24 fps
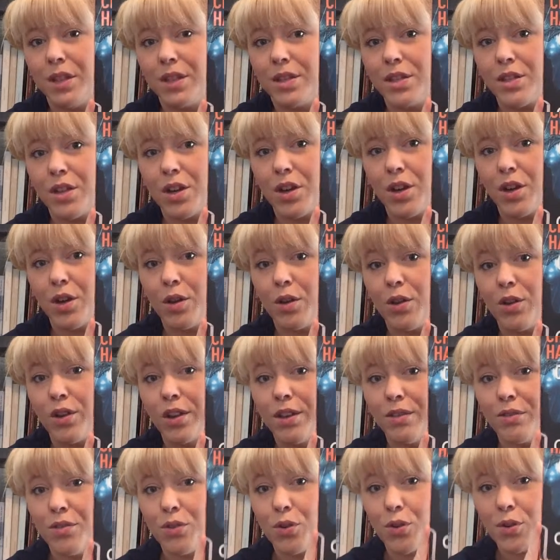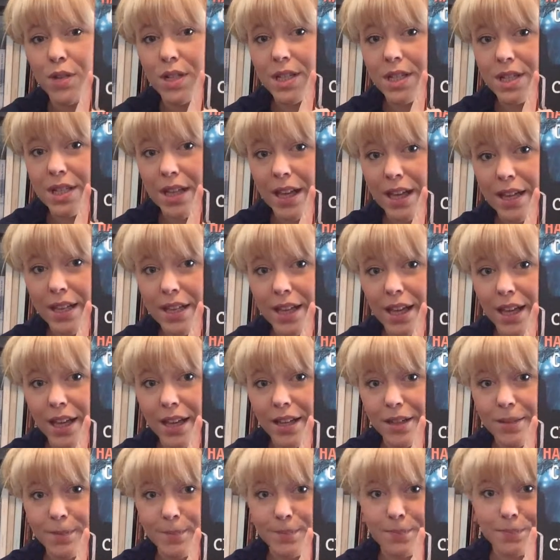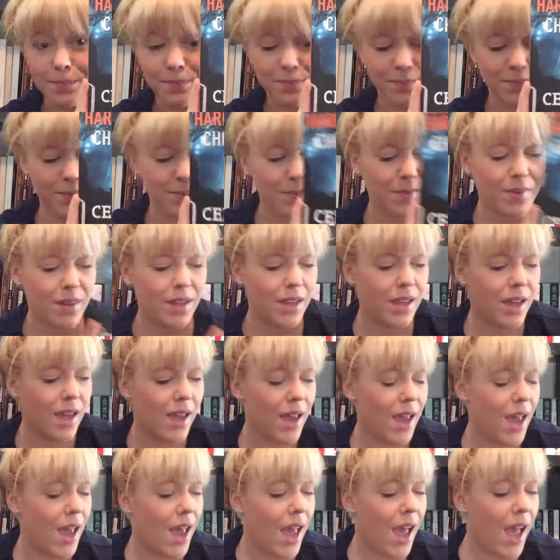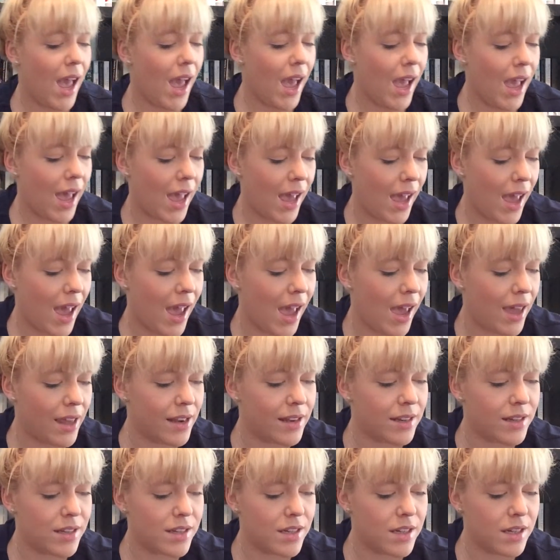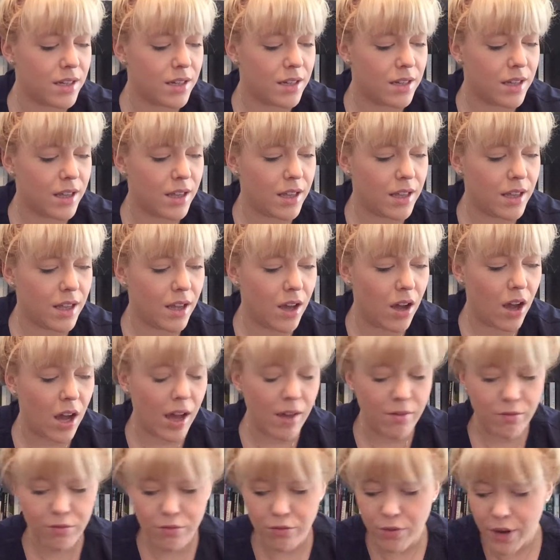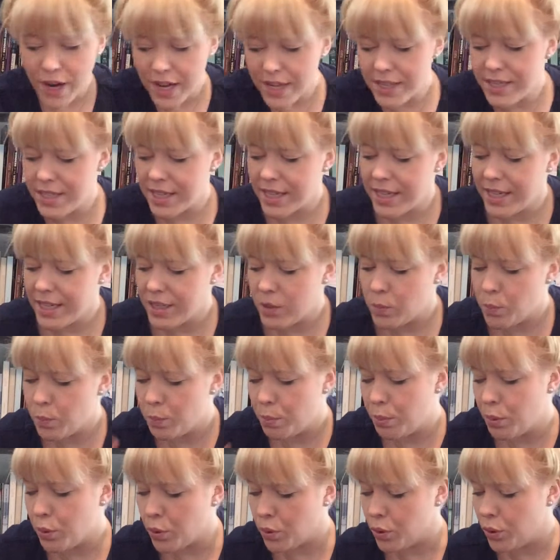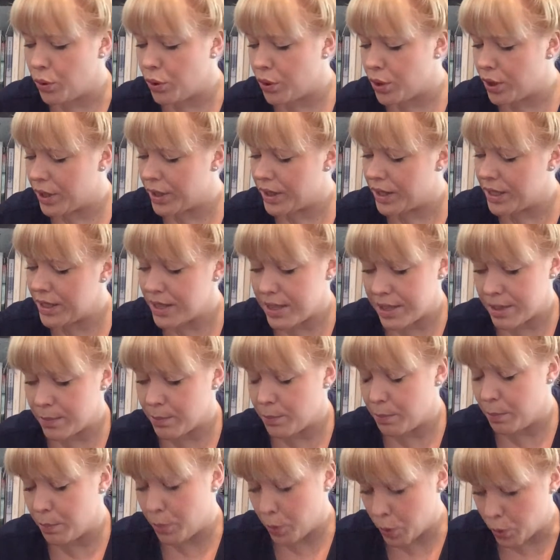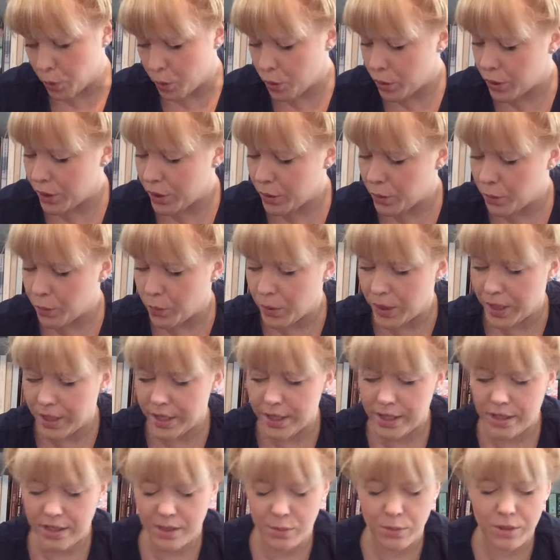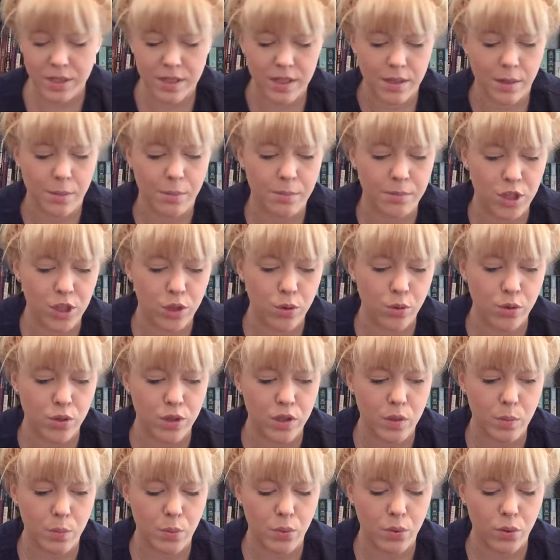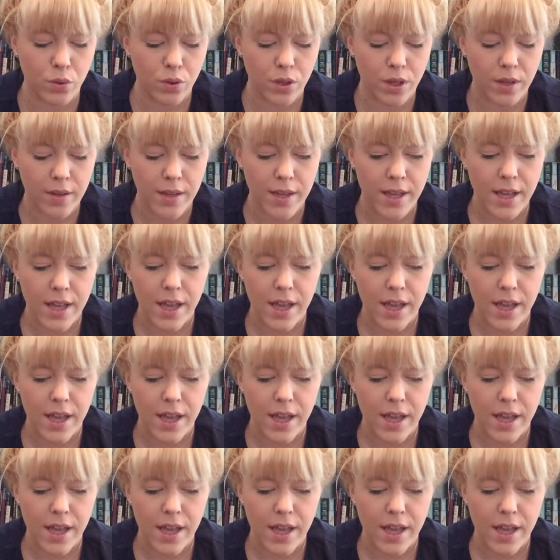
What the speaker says: So looking forward to starting that. And I've read his book, this book, when it was a children's book.